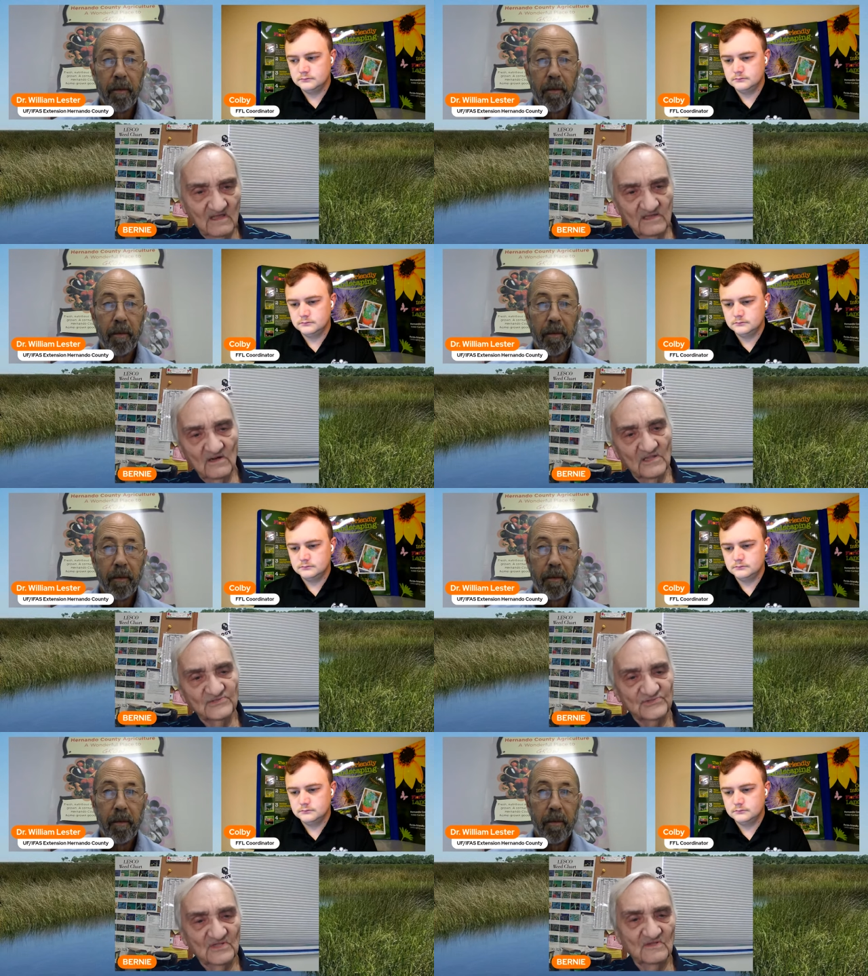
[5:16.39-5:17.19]
Speaker 1: you know,
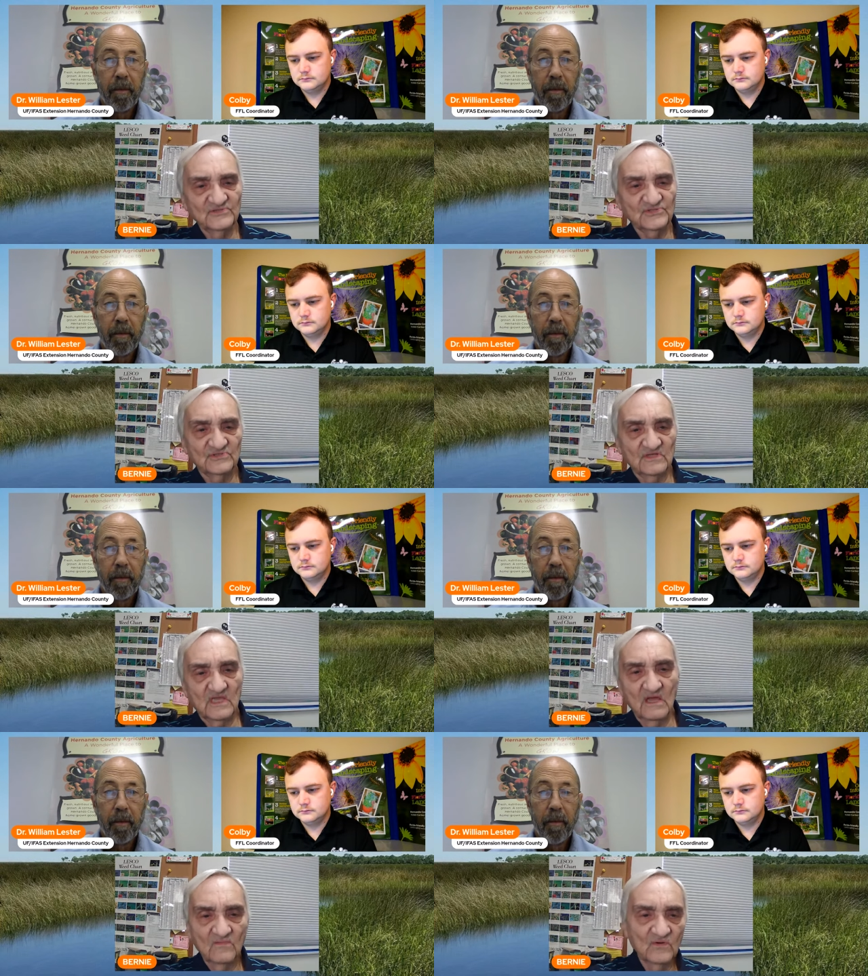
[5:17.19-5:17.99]
let's let's
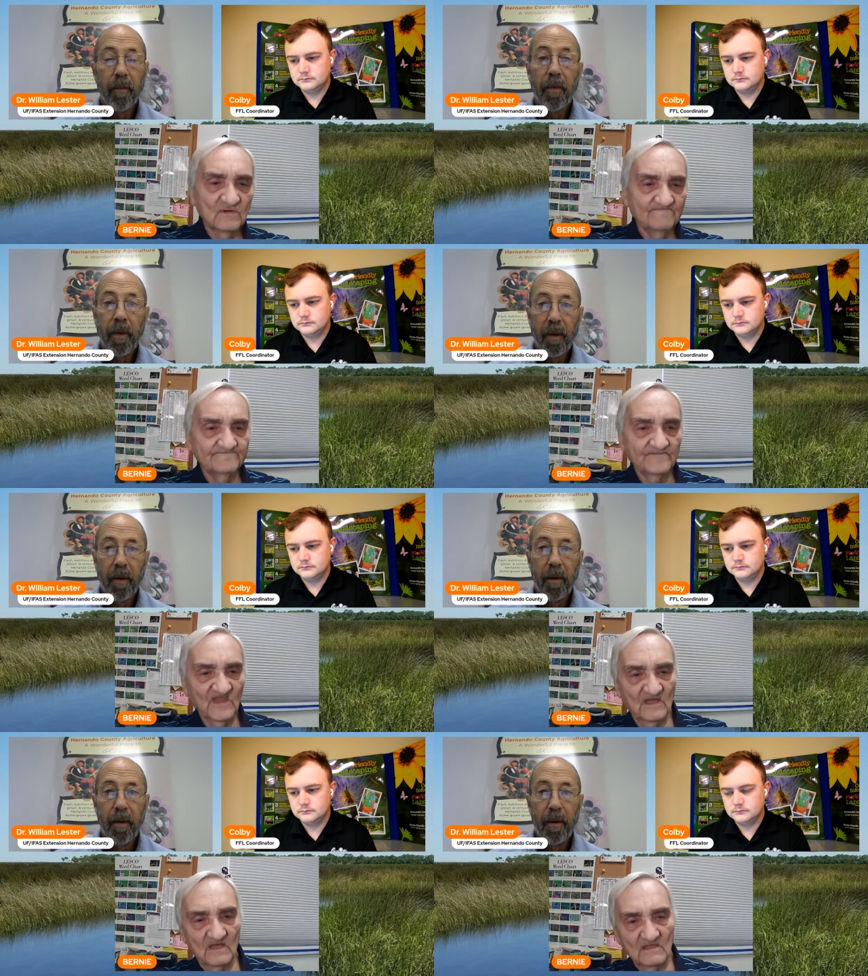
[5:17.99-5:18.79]
cover
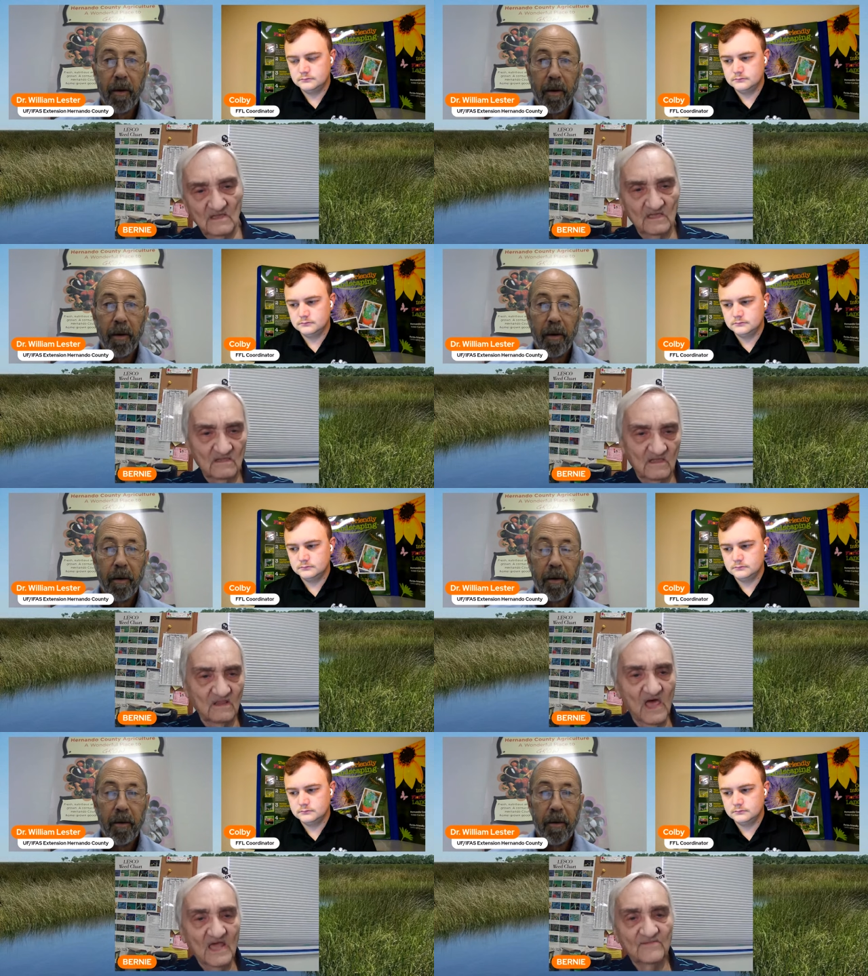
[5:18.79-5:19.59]
uh, a, a
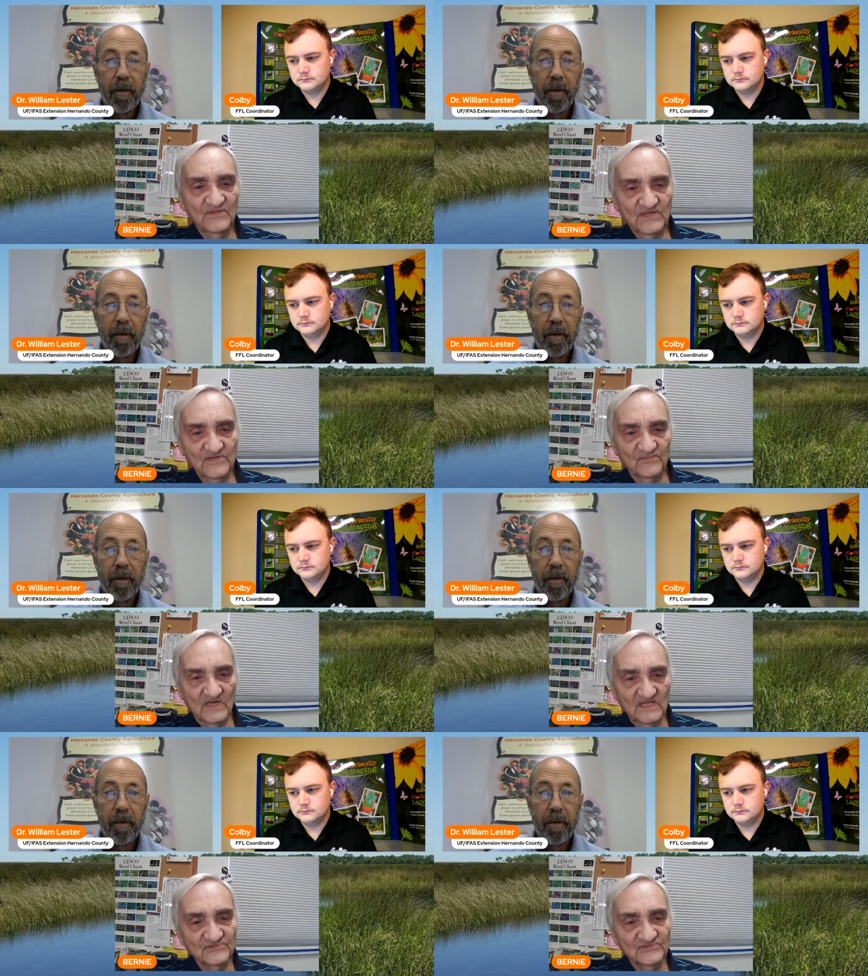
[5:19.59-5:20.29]
lot of the different